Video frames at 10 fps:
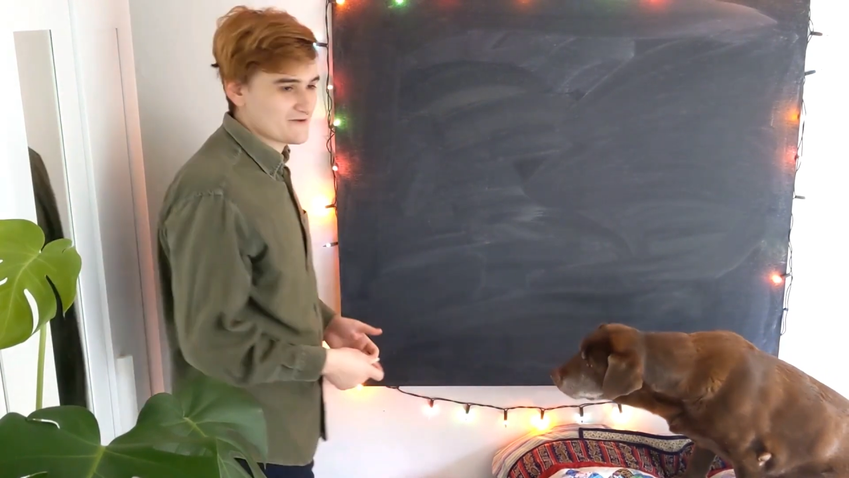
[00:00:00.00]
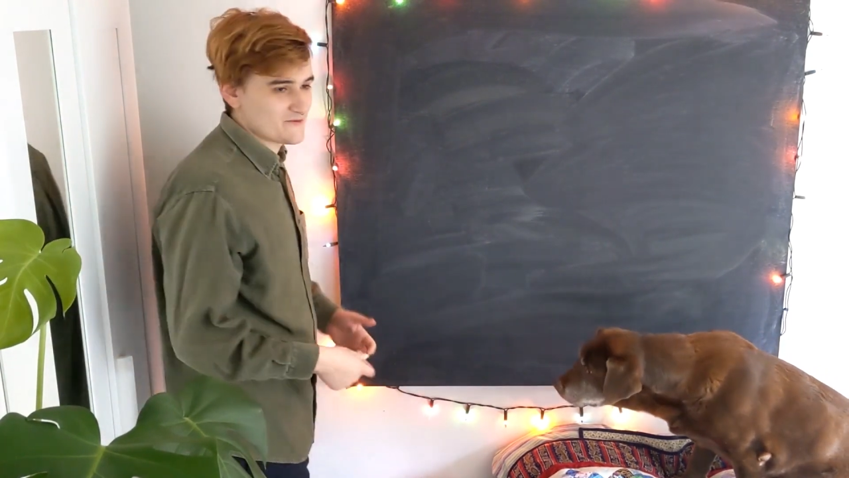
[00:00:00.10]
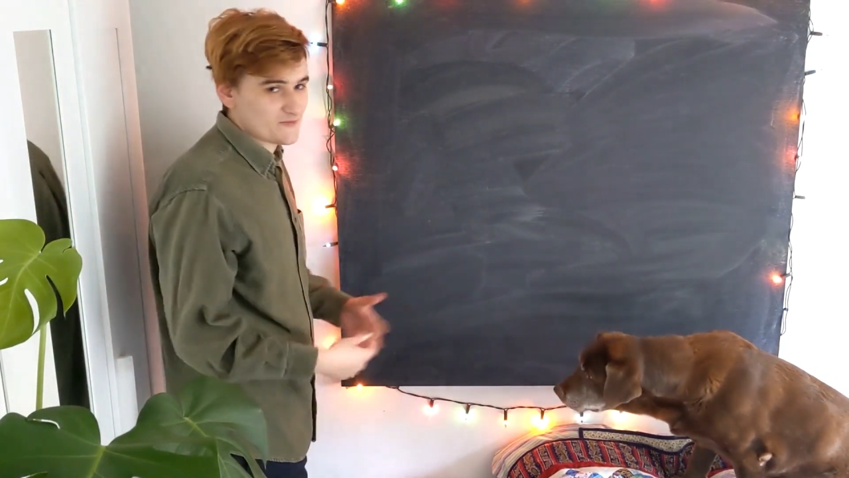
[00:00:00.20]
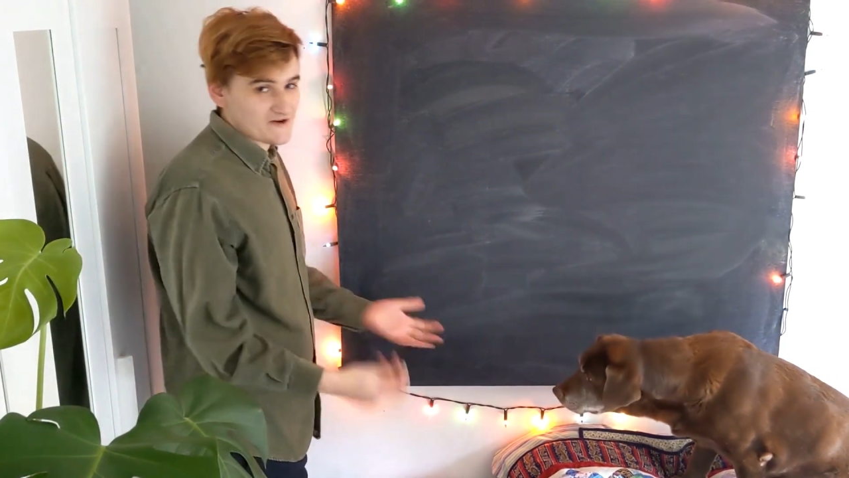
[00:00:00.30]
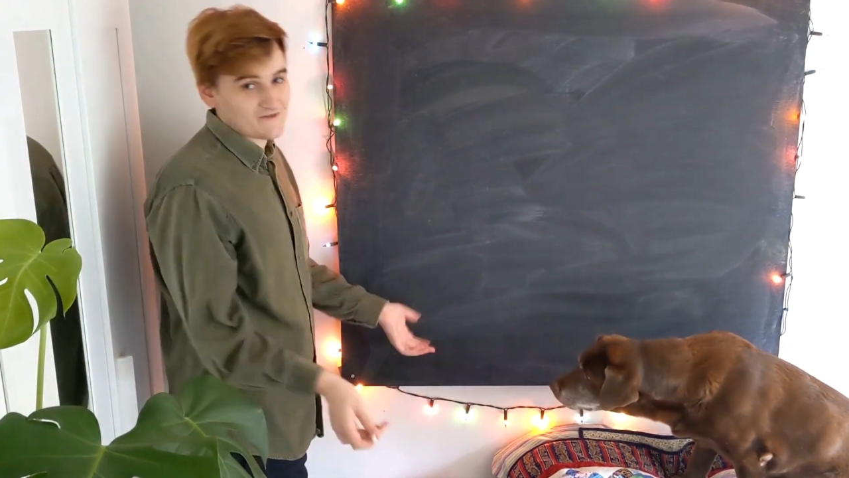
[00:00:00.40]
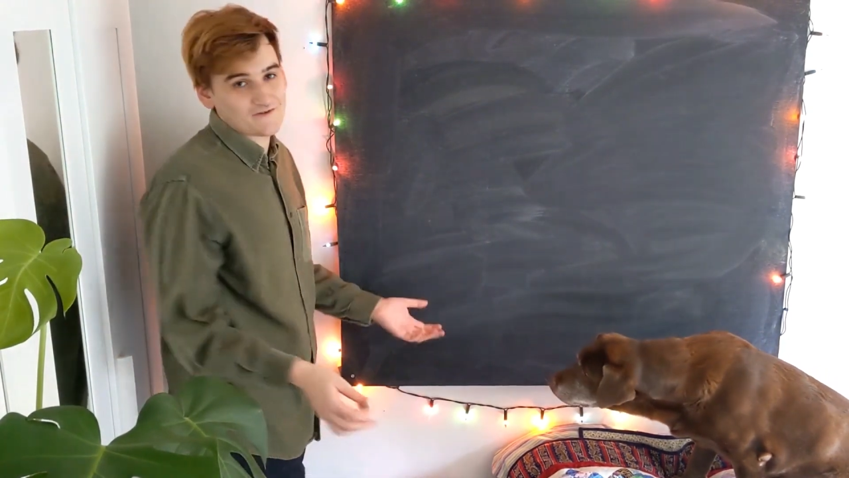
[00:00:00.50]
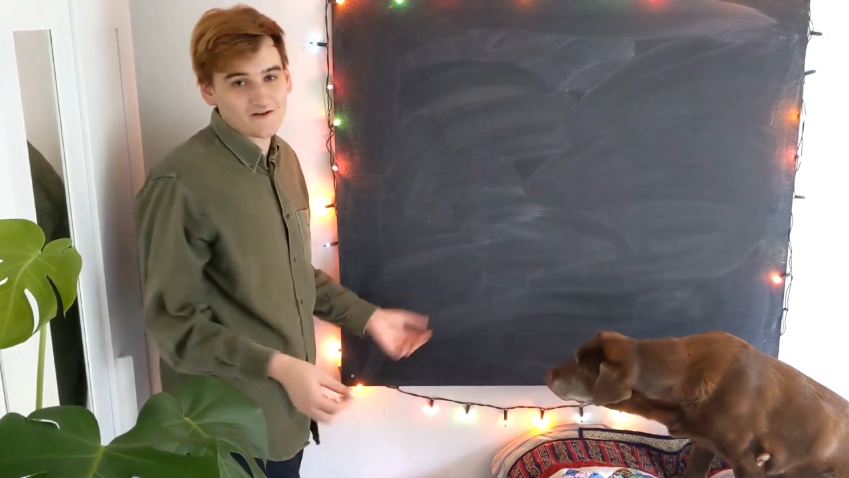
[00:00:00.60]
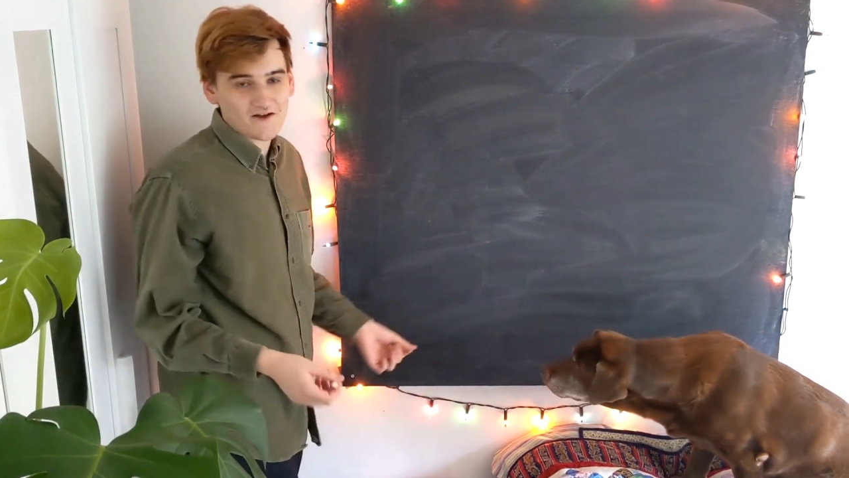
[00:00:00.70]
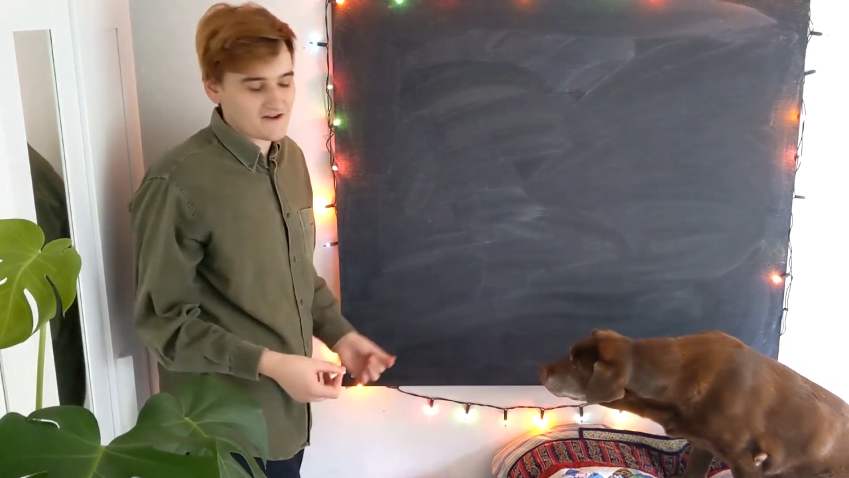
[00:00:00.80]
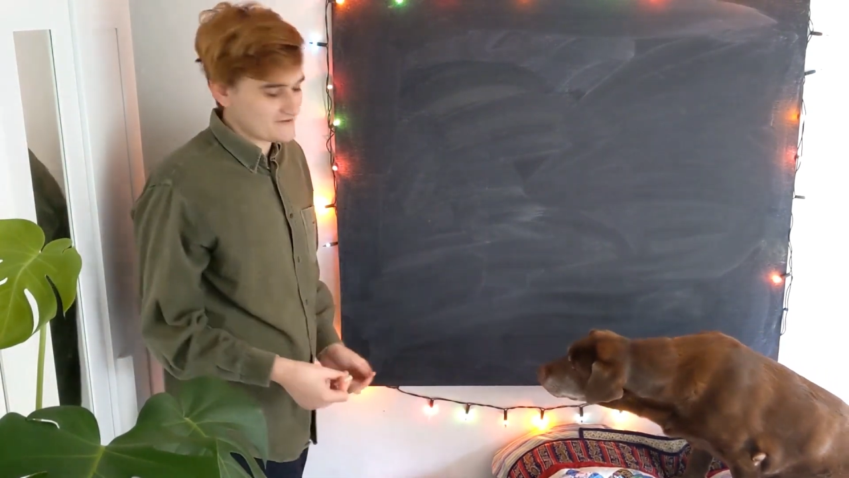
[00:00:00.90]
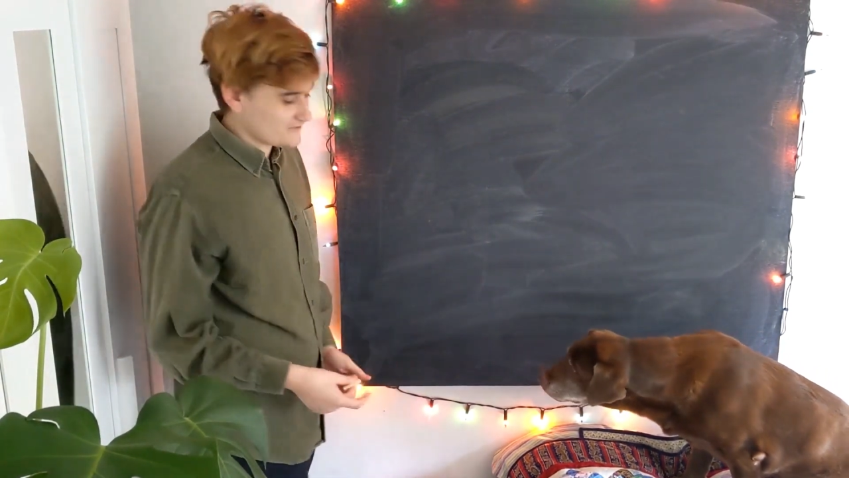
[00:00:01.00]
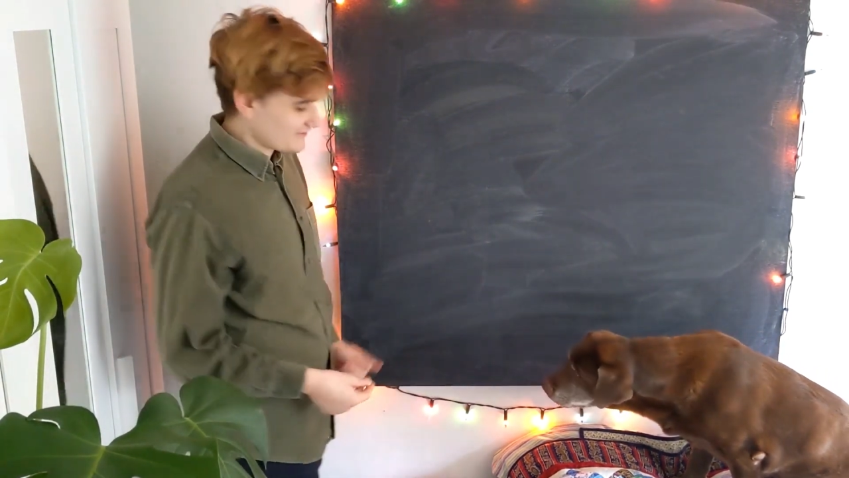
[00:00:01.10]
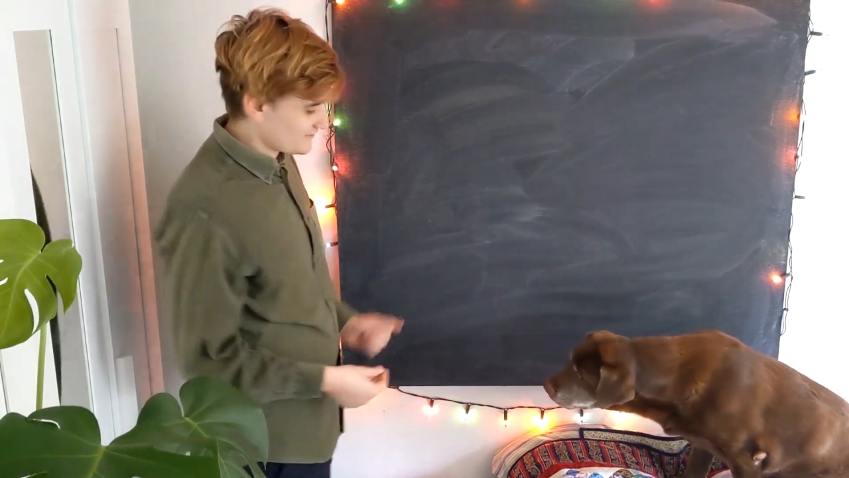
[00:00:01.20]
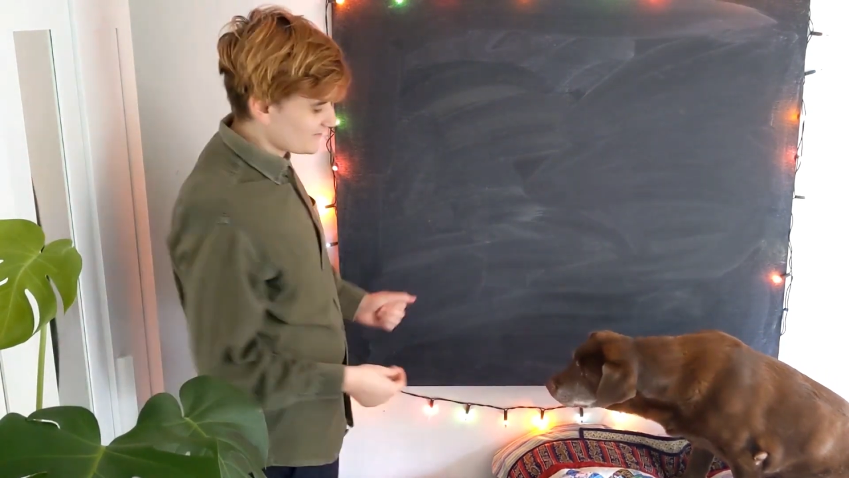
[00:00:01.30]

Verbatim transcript: to be a brief kind of